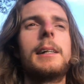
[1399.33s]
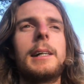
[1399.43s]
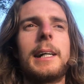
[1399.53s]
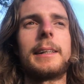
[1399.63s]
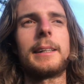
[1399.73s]

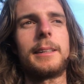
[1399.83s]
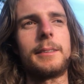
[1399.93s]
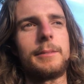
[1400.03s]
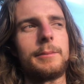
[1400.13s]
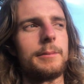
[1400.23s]
And
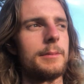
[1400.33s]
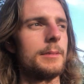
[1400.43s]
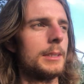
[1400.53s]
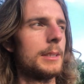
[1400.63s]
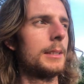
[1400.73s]
then,
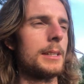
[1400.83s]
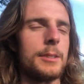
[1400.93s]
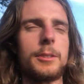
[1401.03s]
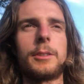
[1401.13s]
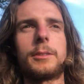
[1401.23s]
yeah,
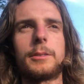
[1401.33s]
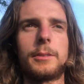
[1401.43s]
so